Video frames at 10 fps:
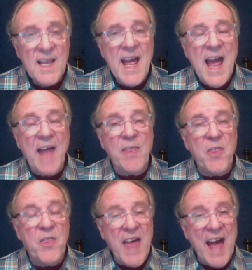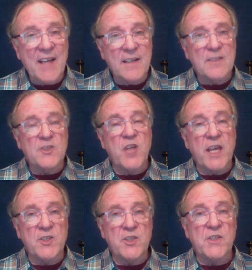And that
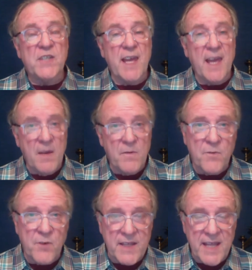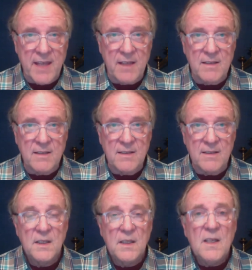changes everything.
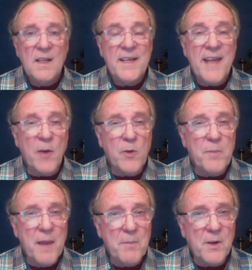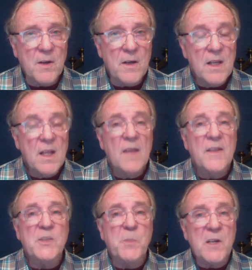Now remember,
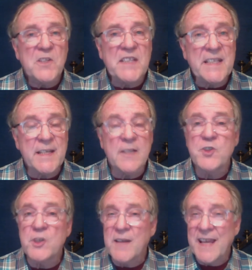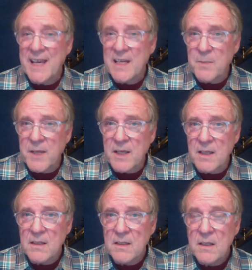this person is your enemy.
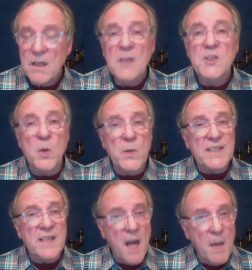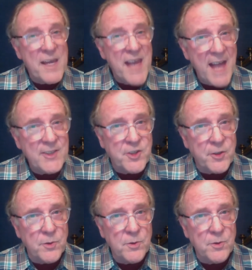So he's coming at you.